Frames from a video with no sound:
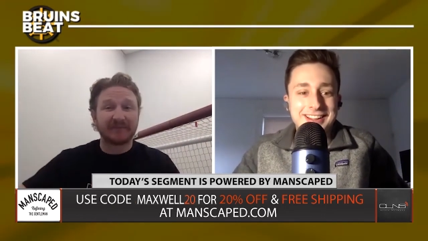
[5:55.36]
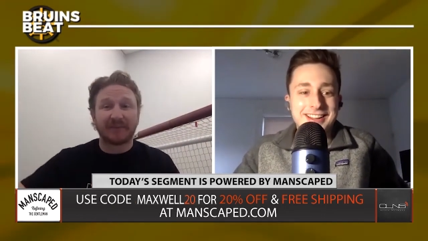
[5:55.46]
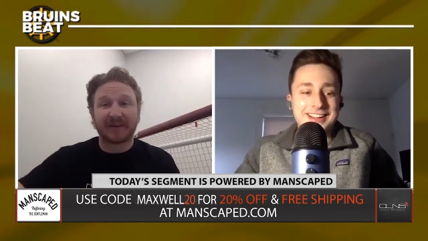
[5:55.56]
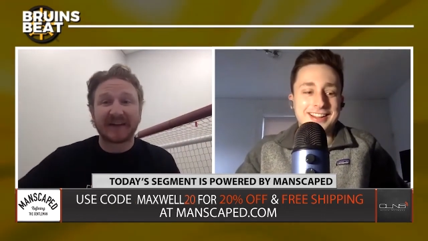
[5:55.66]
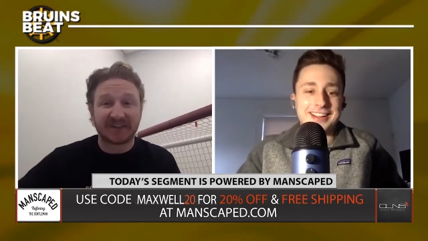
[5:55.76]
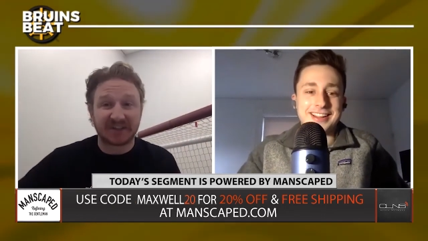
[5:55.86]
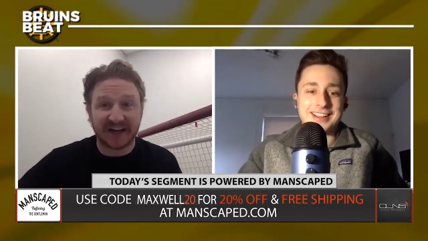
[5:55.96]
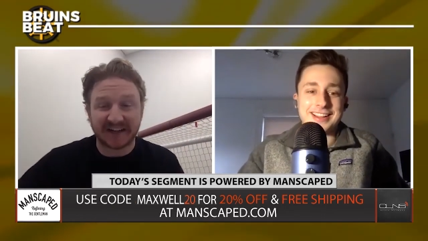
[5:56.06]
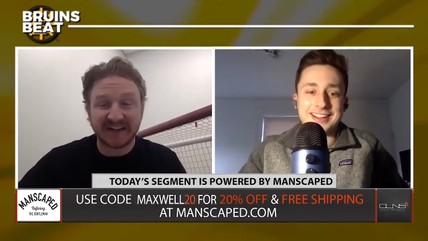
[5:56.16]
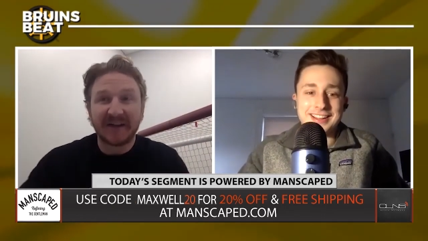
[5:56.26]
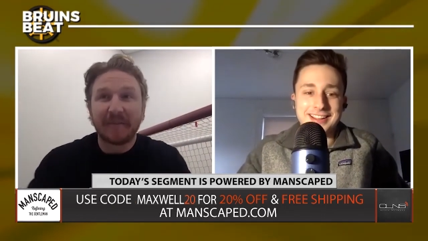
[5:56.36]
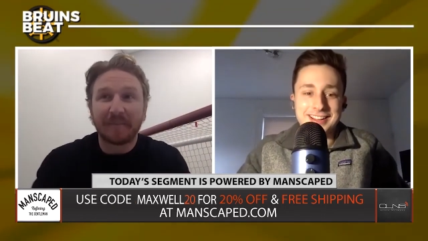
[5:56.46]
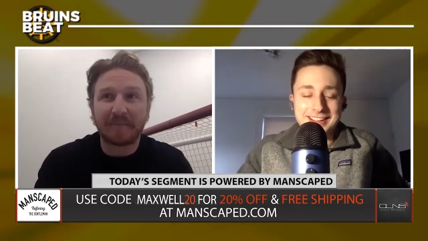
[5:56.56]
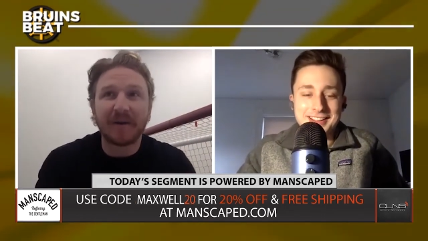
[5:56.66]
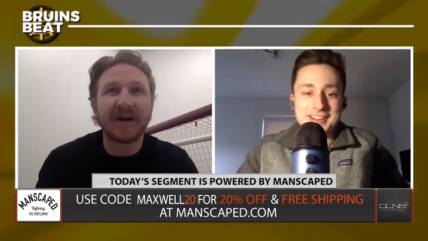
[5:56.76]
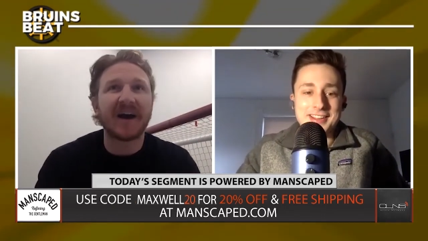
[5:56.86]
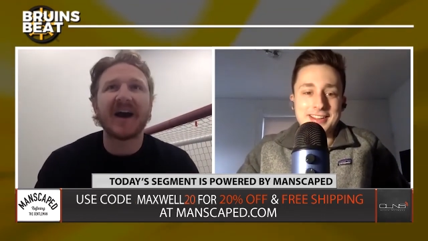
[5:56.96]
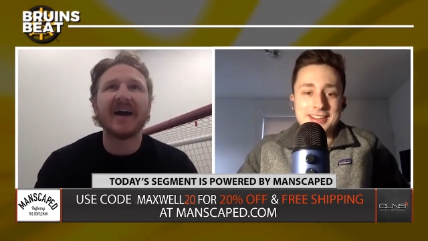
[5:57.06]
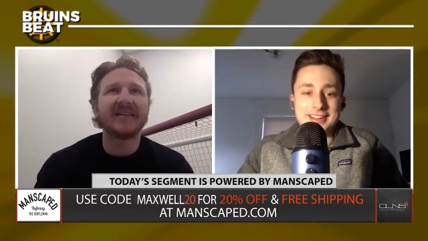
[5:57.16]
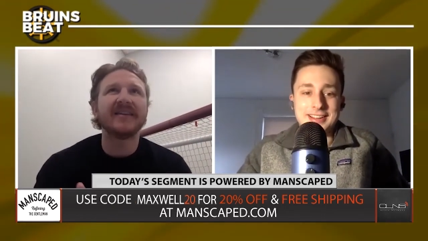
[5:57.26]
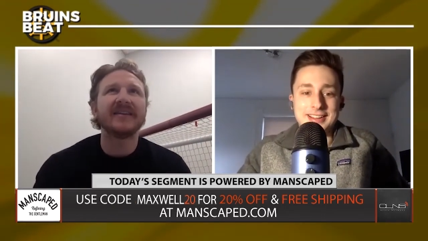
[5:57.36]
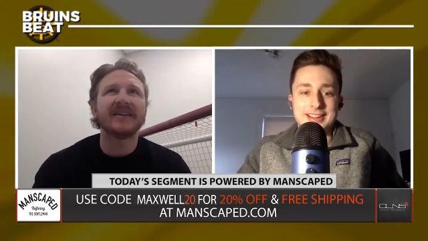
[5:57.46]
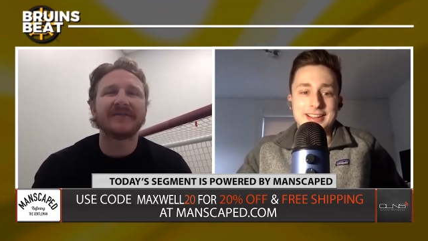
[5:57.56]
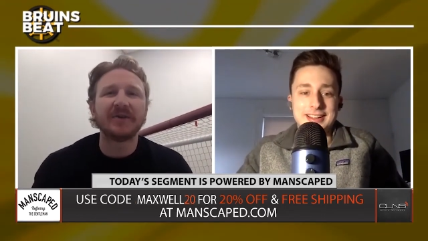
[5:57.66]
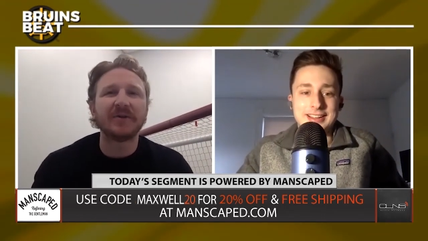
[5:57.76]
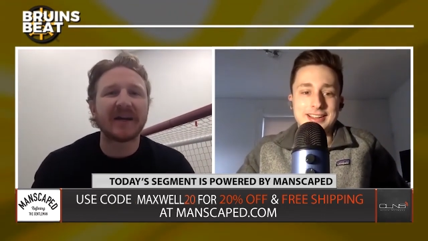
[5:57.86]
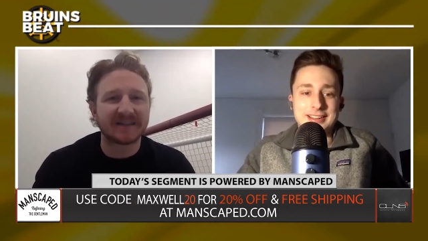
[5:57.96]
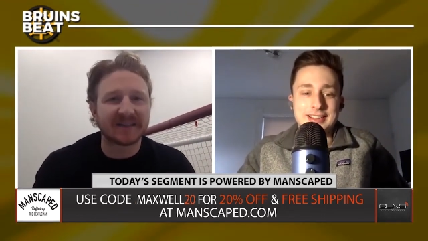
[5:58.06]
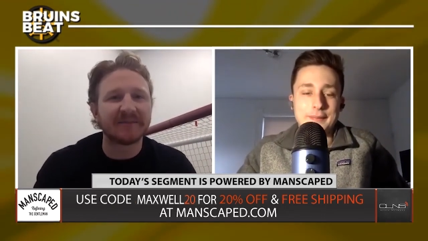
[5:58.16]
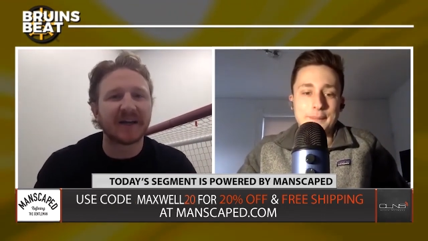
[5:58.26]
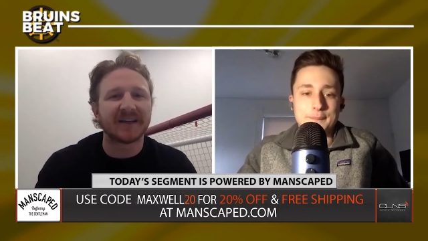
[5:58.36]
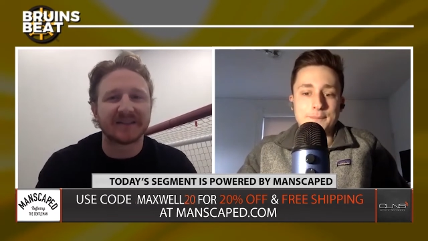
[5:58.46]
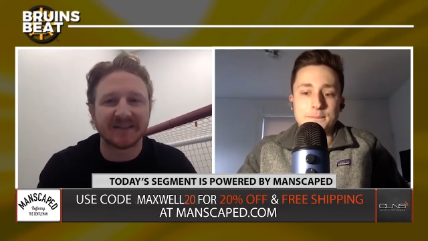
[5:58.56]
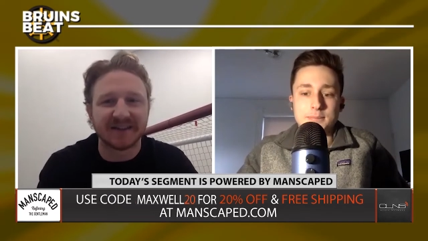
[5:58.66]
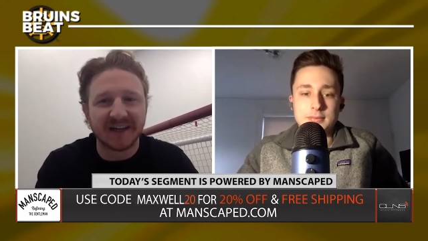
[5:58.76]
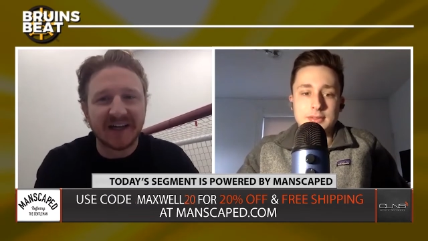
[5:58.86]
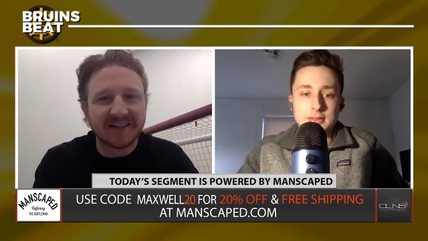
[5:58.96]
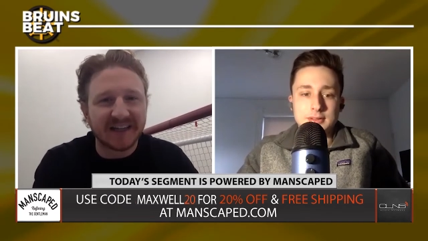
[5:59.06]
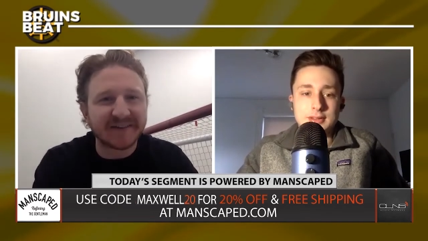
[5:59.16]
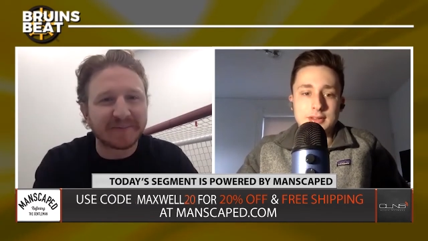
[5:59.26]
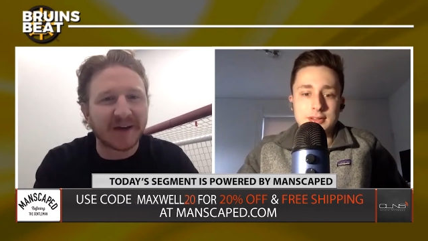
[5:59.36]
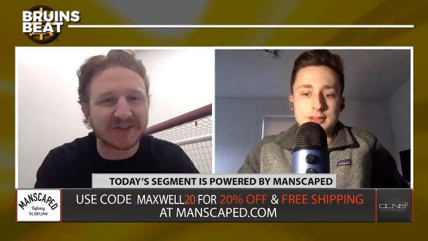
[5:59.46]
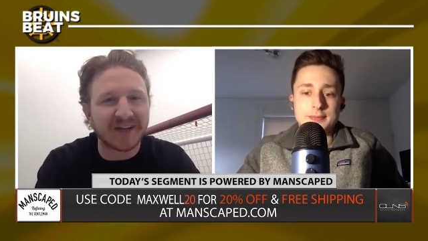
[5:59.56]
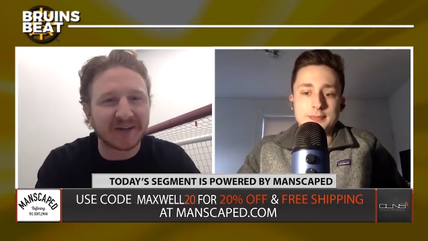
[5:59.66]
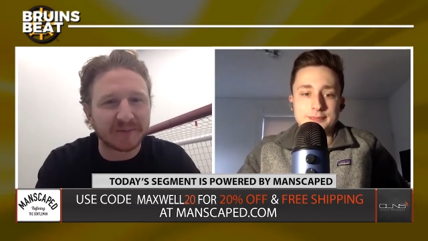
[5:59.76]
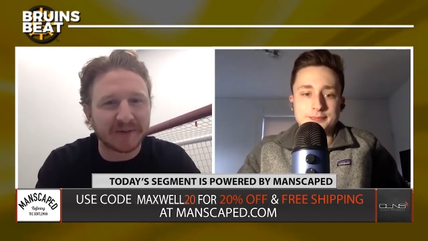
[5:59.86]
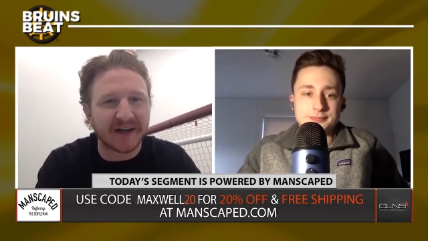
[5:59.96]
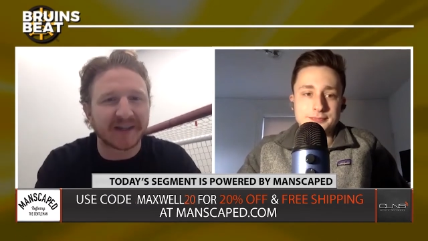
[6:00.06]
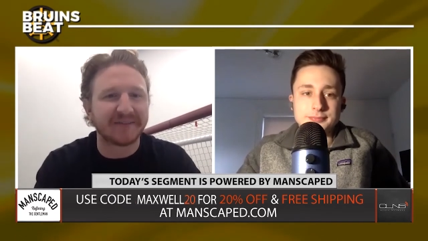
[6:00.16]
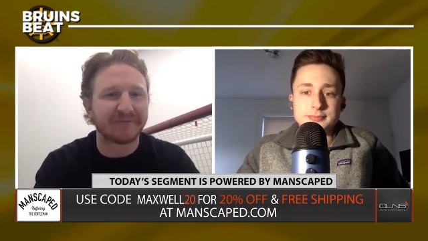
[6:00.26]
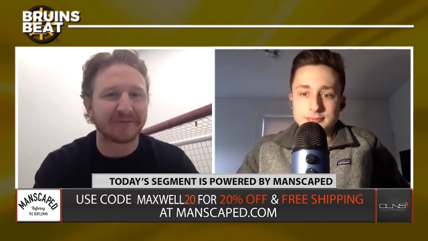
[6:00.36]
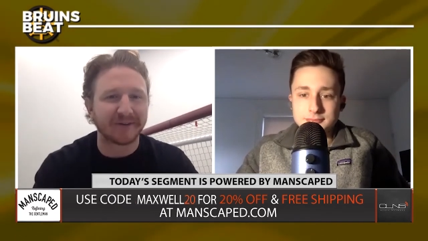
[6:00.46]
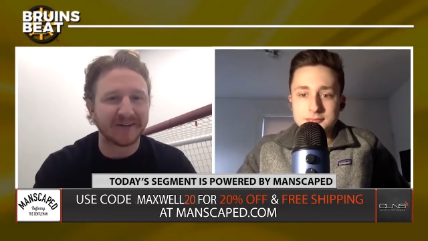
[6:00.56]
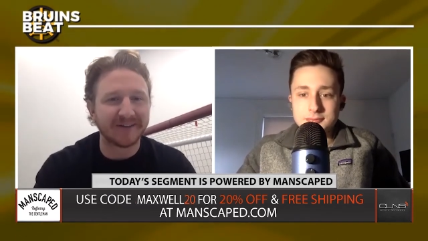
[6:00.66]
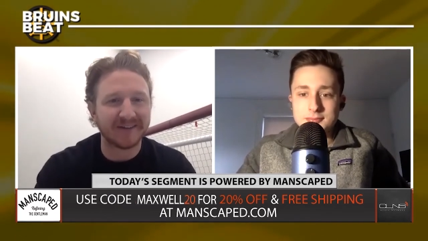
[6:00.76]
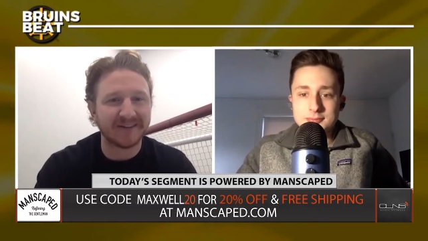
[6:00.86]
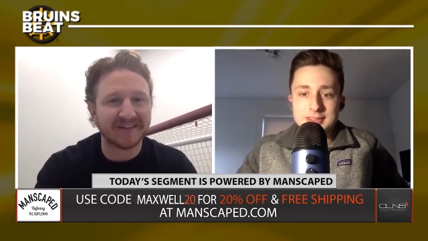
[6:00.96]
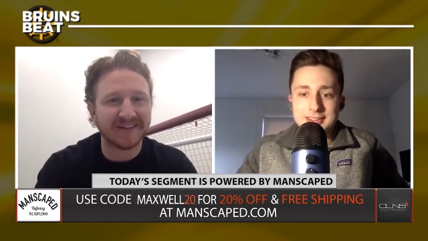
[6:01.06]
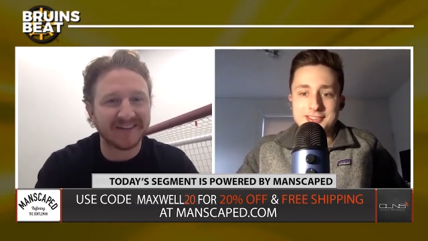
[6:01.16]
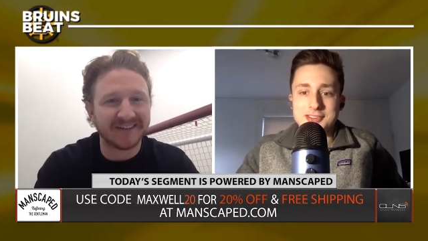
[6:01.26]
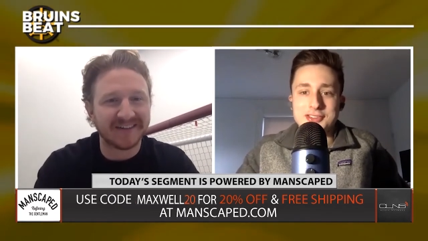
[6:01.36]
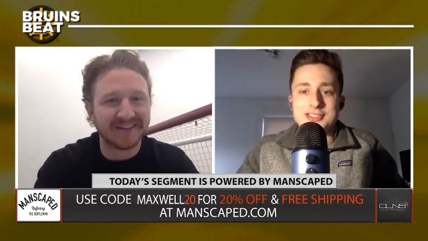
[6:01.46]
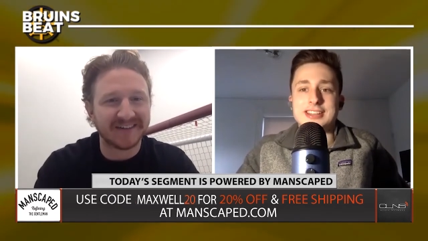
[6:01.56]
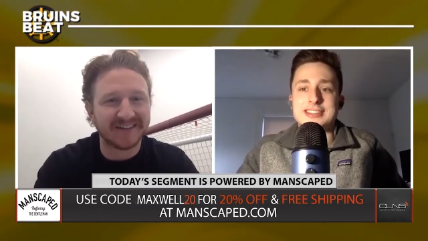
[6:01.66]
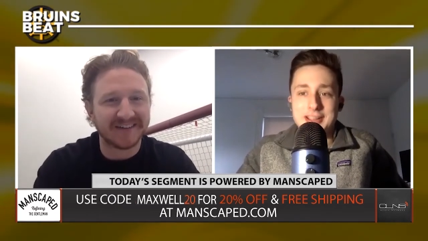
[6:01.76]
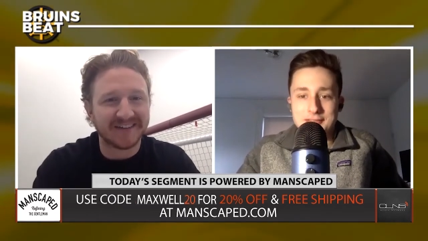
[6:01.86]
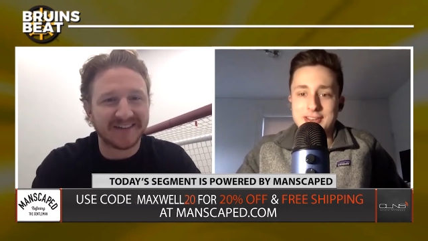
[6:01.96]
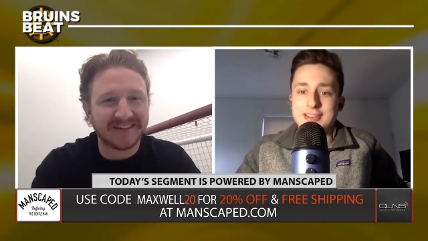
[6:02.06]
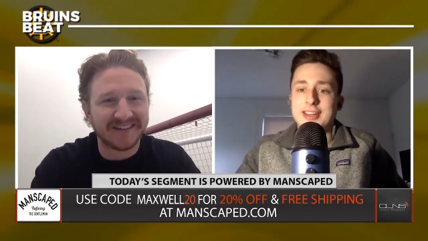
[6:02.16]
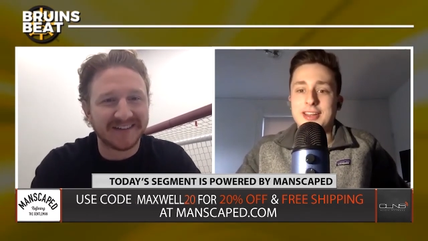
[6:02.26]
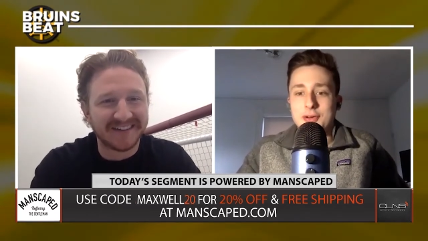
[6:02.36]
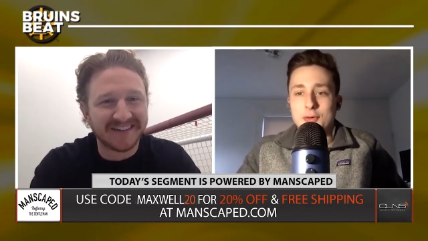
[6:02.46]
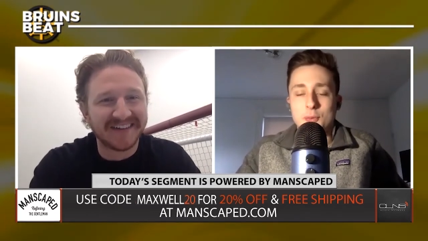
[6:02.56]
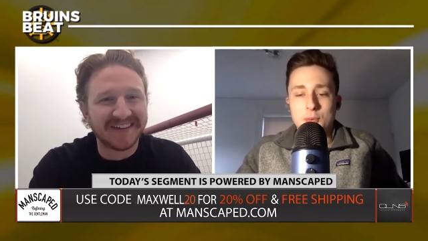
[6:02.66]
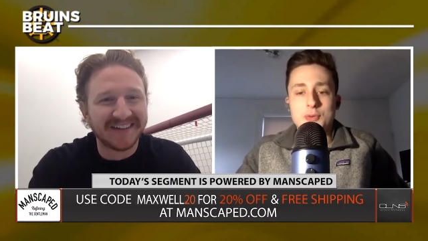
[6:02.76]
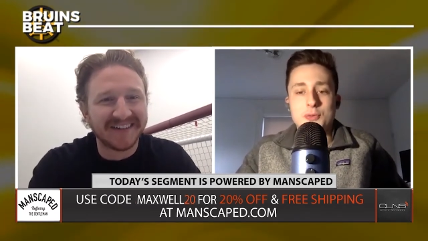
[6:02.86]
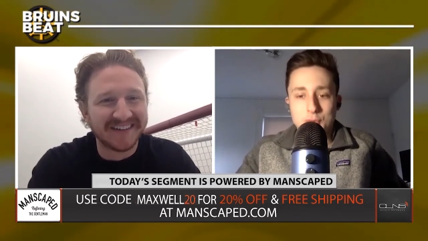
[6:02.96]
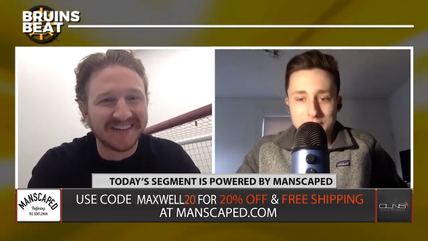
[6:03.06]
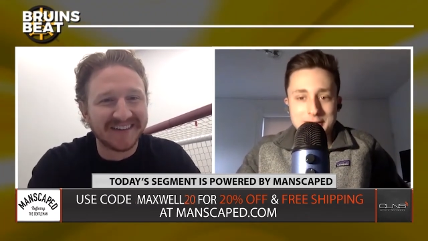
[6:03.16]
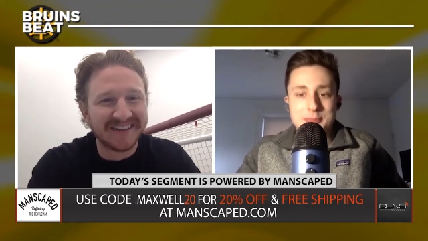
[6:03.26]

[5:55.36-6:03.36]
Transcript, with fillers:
Speaker 1: him a blank check, but I think if you ask him nicely, David Pastrnak will play hockey for free.
Speaker 2: So you just say, David, we'd really